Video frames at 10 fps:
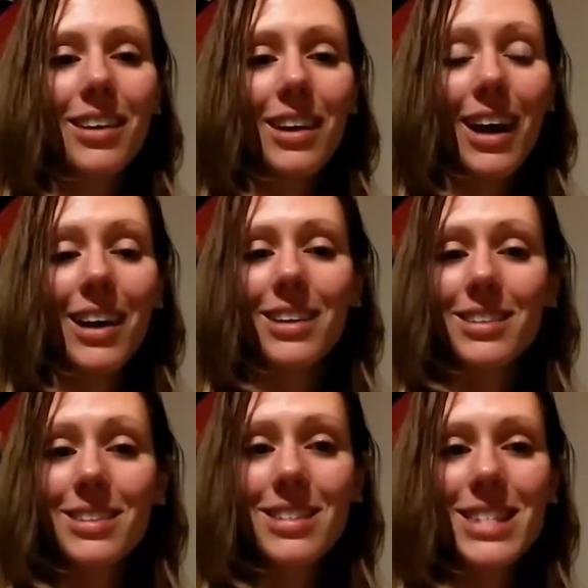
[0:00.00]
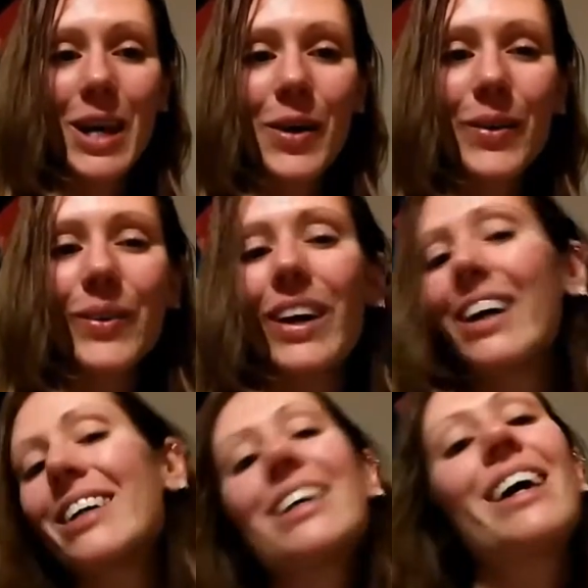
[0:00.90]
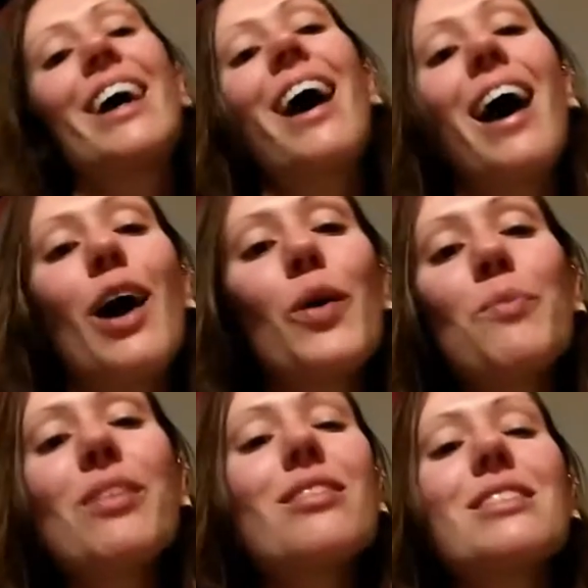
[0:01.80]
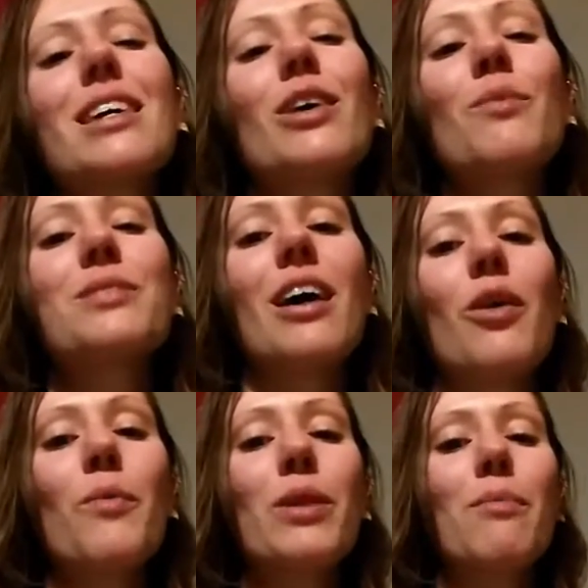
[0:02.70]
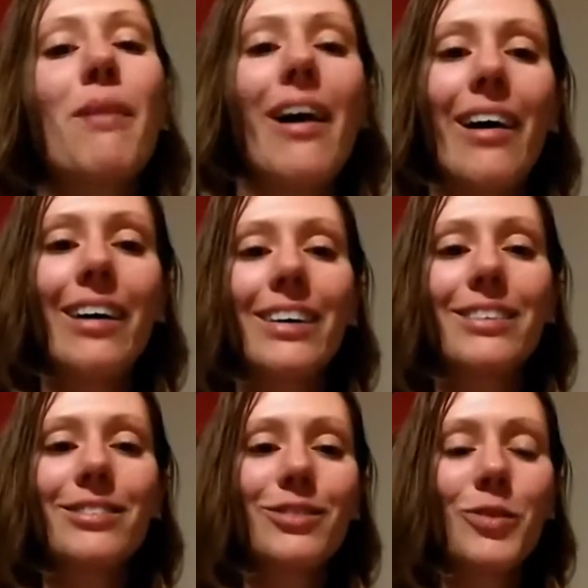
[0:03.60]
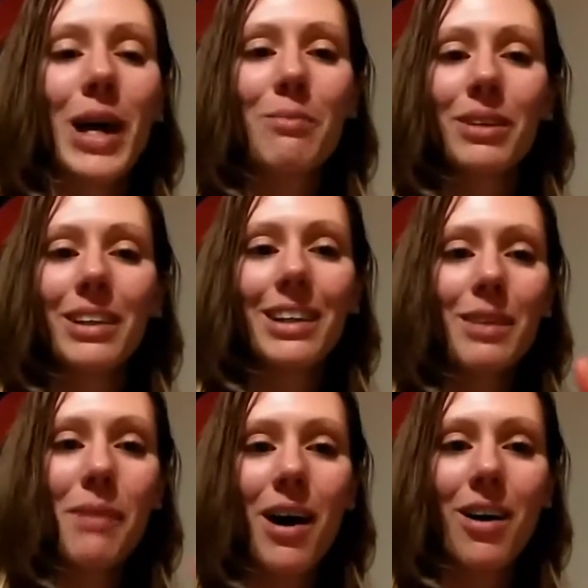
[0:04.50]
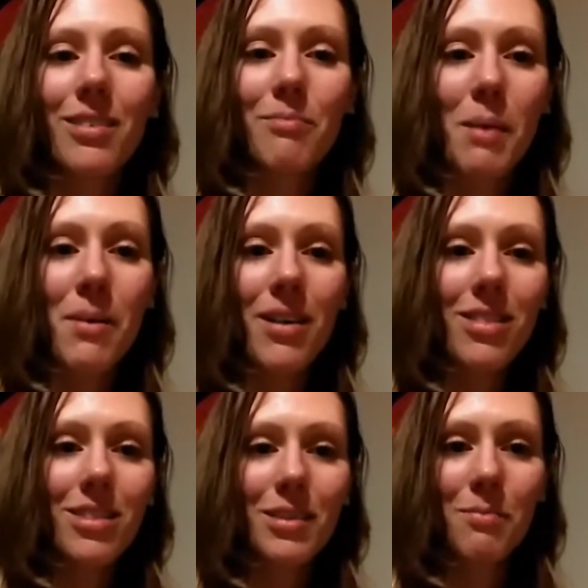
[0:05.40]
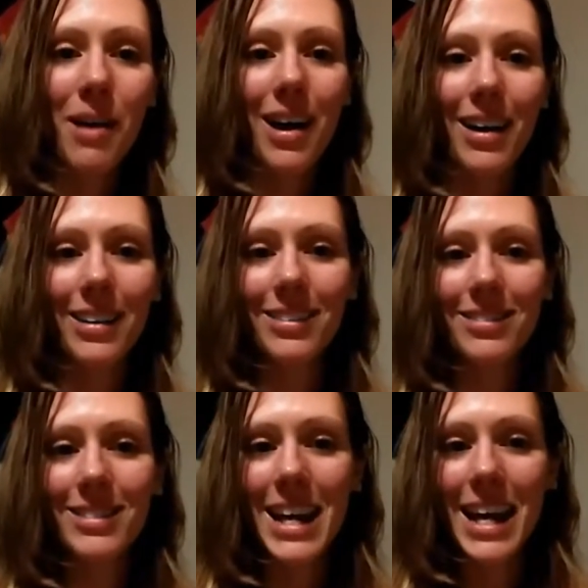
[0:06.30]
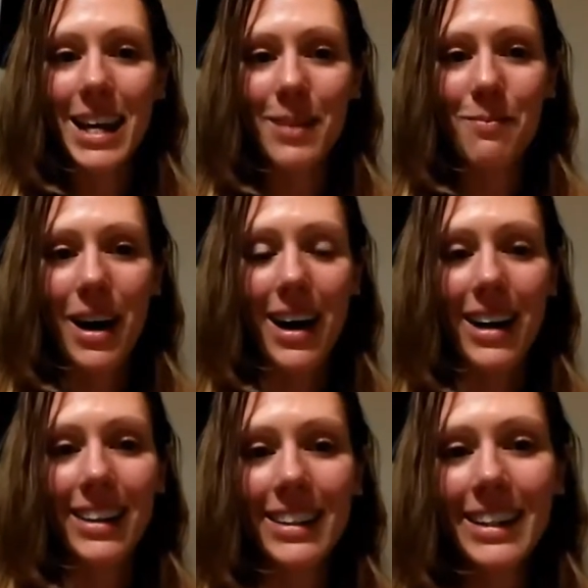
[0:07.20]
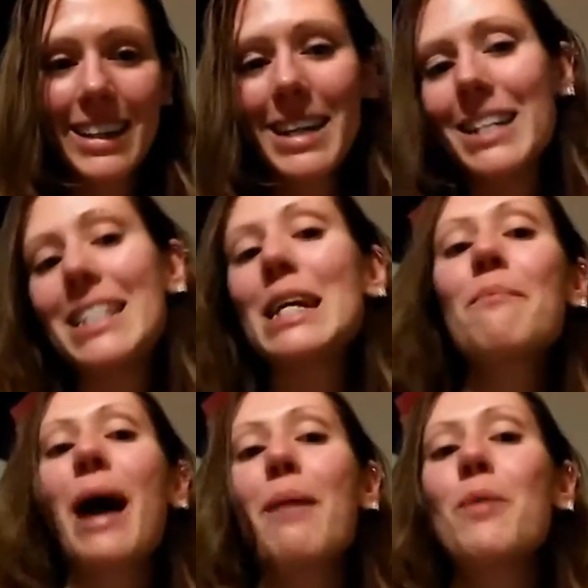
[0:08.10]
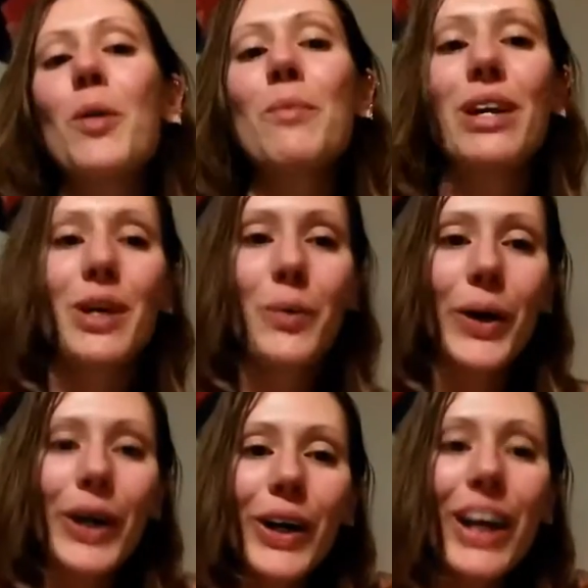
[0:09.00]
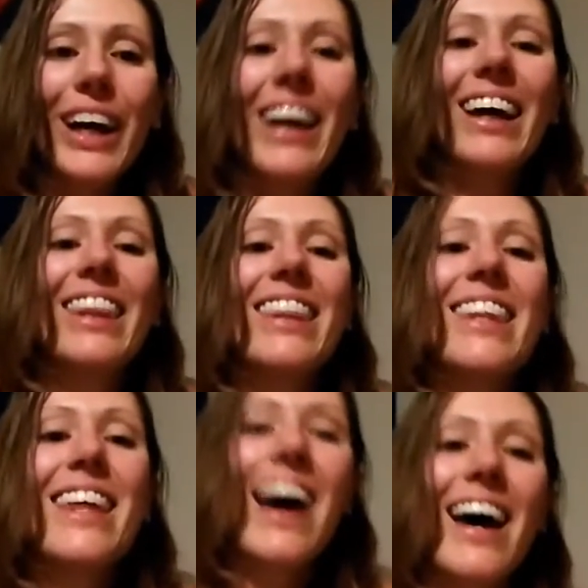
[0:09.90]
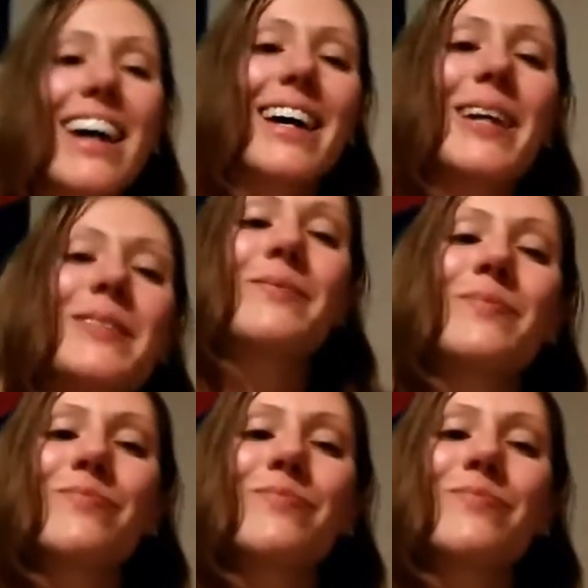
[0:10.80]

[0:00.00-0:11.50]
Yeah, so I hope that this helps. I hope that my rambling about my month and my day and my dingbat moment at work, that